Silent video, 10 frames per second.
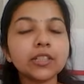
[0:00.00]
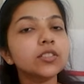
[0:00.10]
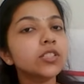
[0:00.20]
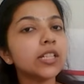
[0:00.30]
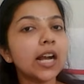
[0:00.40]

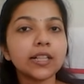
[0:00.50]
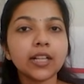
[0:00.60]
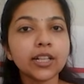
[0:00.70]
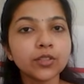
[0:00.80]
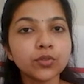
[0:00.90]
energy
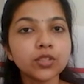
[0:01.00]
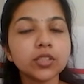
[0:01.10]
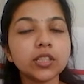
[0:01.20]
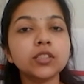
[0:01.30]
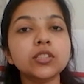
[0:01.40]
and
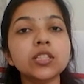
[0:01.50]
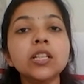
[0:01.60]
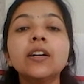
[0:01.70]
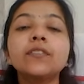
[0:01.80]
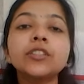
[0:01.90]
hydrogen
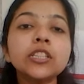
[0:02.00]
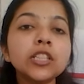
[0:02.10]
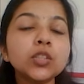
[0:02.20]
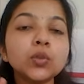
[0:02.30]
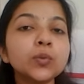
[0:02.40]
energy. We
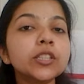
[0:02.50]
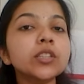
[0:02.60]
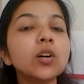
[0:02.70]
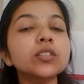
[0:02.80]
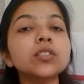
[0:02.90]
need to
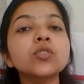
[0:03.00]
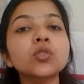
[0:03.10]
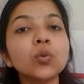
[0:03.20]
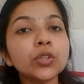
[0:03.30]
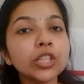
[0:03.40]
work on the
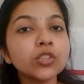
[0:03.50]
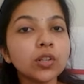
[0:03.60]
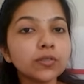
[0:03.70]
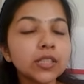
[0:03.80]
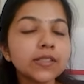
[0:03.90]

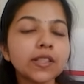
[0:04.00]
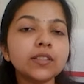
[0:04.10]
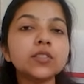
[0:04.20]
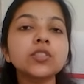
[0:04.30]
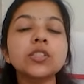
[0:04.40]
storage of these
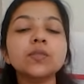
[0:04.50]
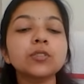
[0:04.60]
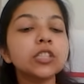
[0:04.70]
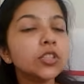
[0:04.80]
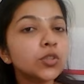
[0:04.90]

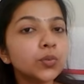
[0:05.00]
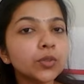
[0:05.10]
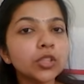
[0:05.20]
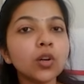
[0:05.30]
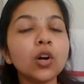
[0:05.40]
energies. We need to
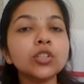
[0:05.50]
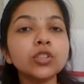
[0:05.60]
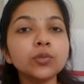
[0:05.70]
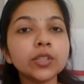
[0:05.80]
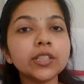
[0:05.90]
work
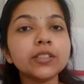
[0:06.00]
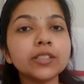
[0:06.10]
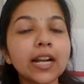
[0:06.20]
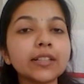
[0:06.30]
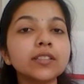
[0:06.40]
on nuclear
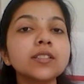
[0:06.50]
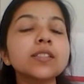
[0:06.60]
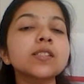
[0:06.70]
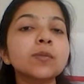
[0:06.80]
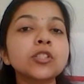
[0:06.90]

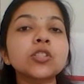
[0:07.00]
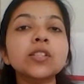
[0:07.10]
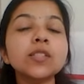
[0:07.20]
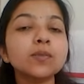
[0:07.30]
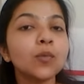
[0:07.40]
reactors,
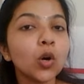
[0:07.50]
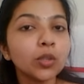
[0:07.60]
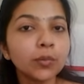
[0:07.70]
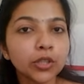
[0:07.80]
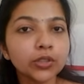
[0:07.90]
especially
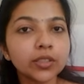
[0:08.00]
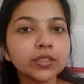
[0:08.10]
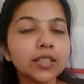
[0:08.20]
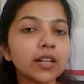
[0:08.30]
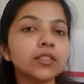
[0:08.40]
small
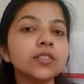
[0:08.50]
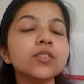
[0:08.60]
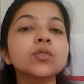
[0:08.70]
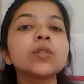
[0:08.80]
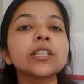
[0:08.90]
modular
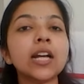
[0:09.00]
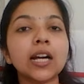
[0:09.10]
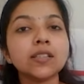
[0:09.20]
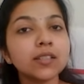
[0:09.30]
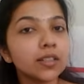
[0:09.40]
reactors, to
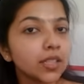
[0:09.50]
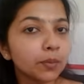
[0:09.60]
enhance our